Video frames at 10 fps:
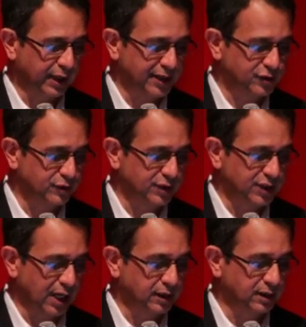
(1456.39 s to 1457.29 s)

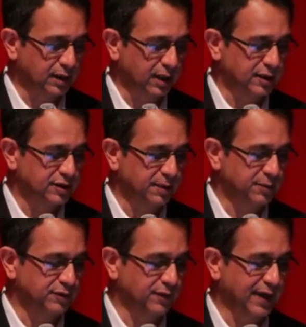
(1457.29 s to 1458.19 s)
gastrointestinal
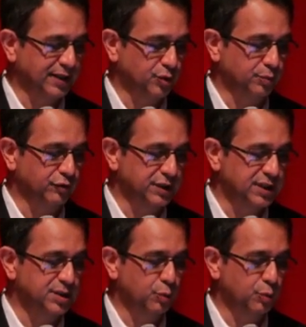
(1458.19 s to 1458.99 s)
symptoms of gastroparesis,